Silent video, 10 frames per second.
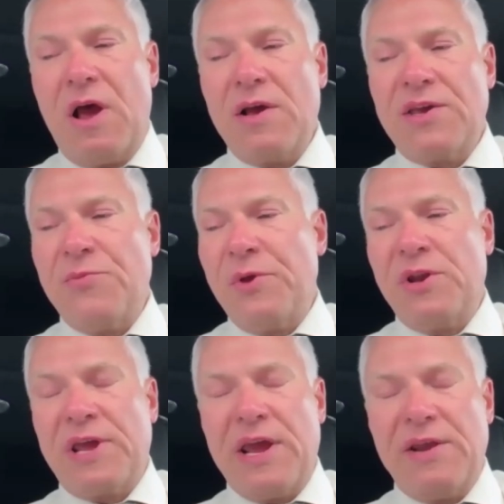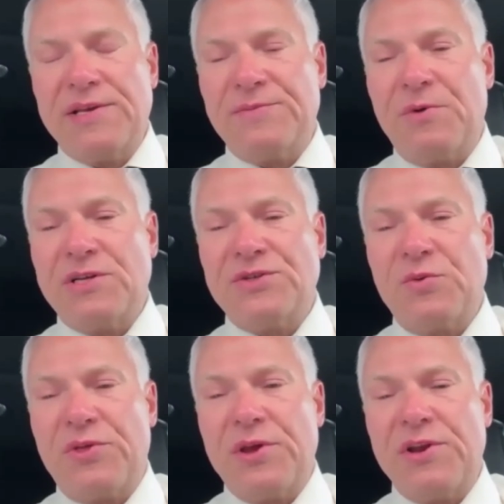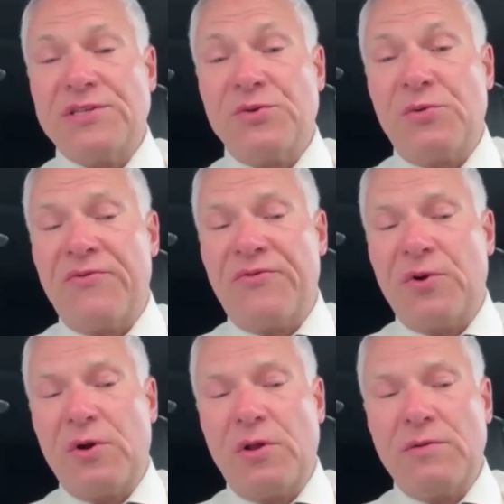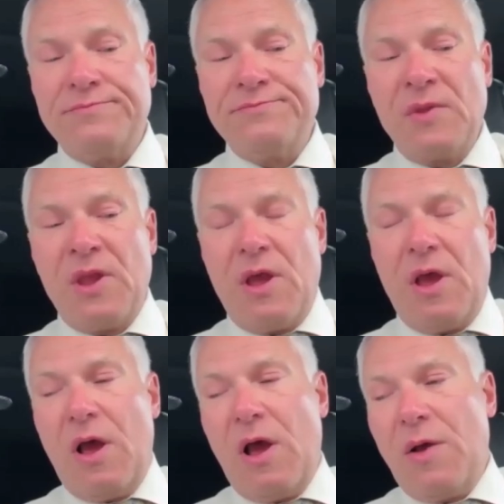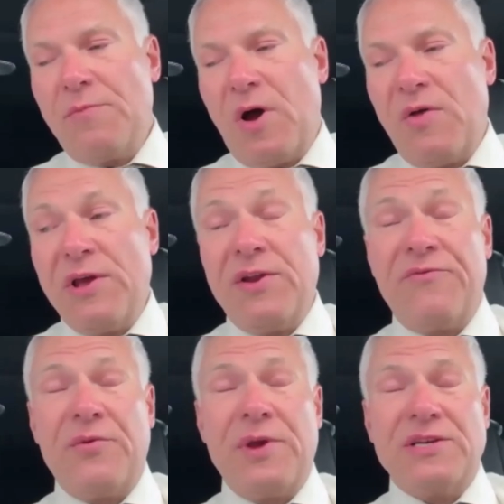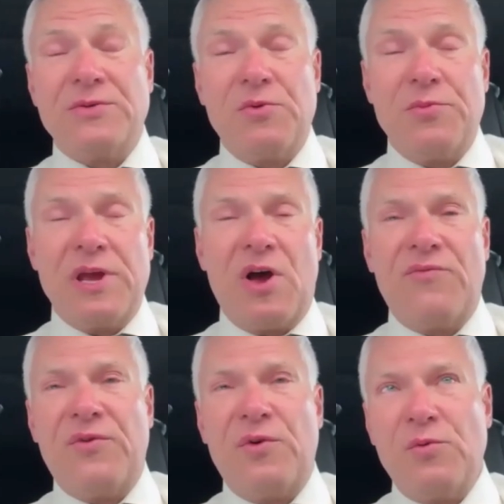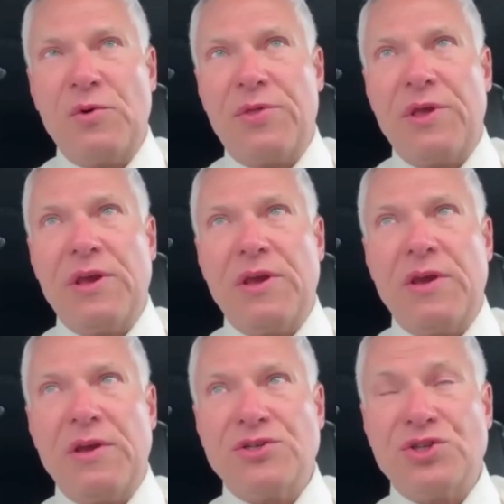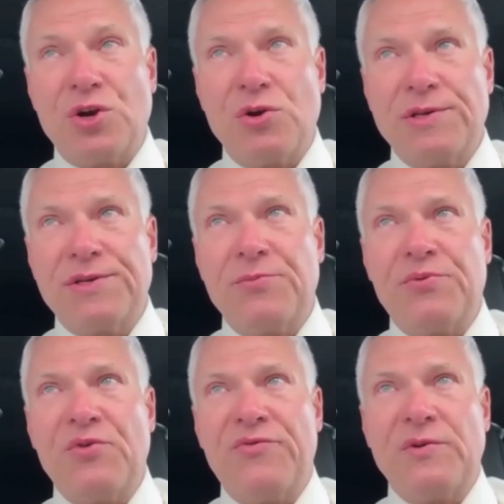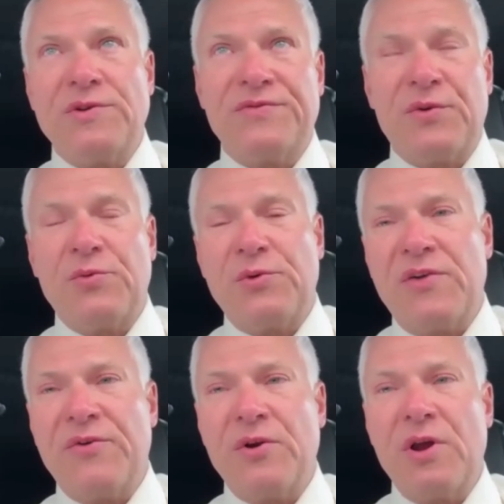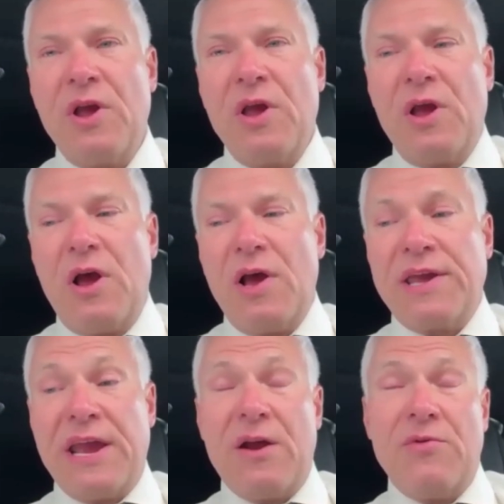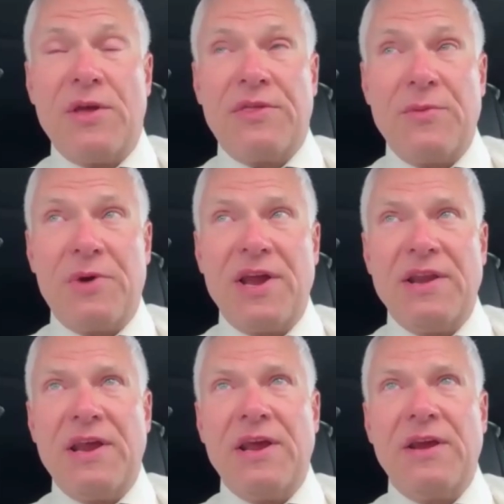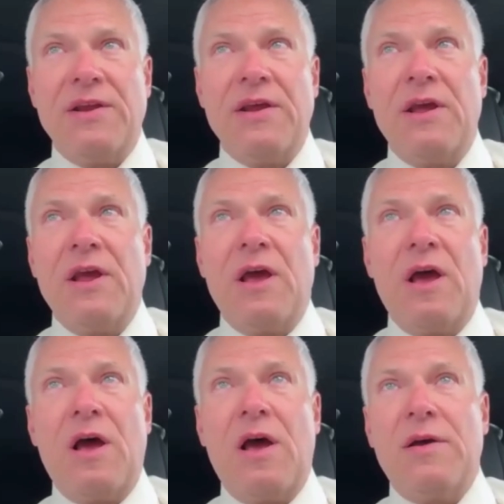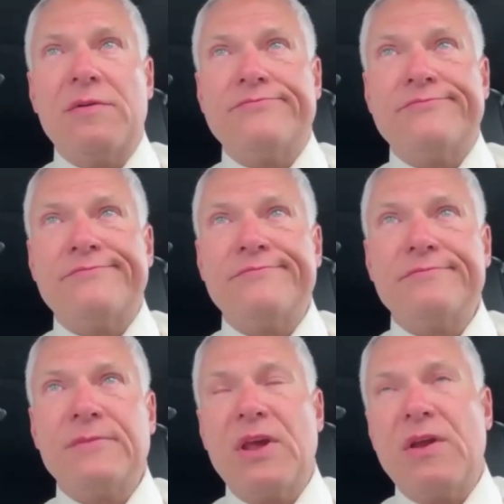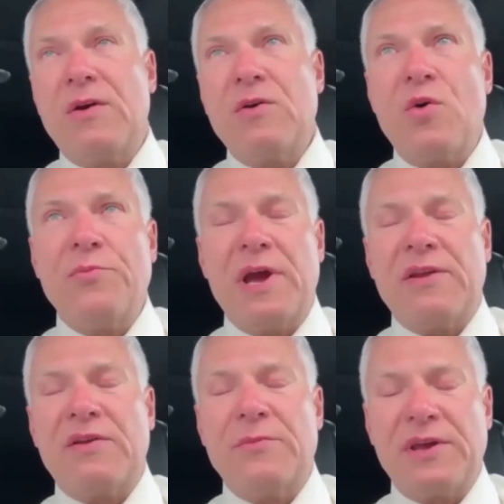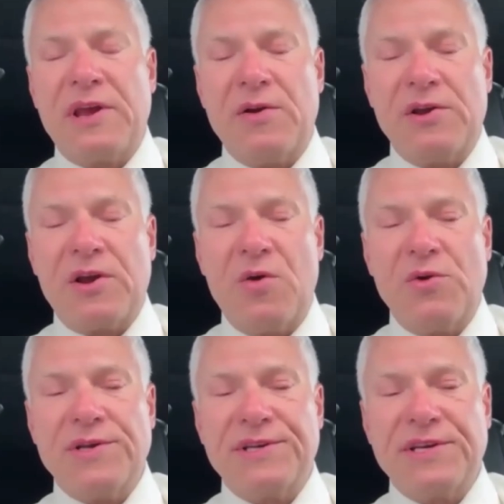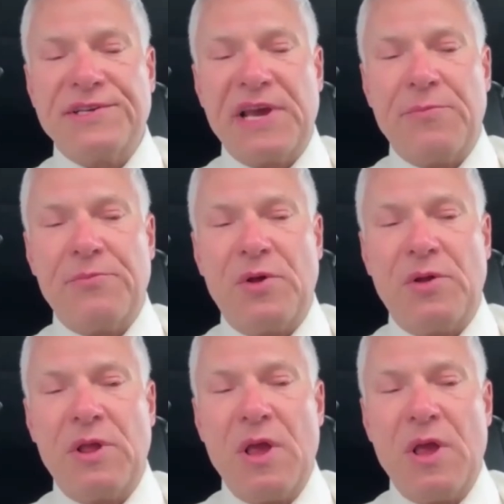communicate as much with the initial referral. All that information will be helpful with the insurance approvals for whatever care that they might need. Going back to my keratoconus example,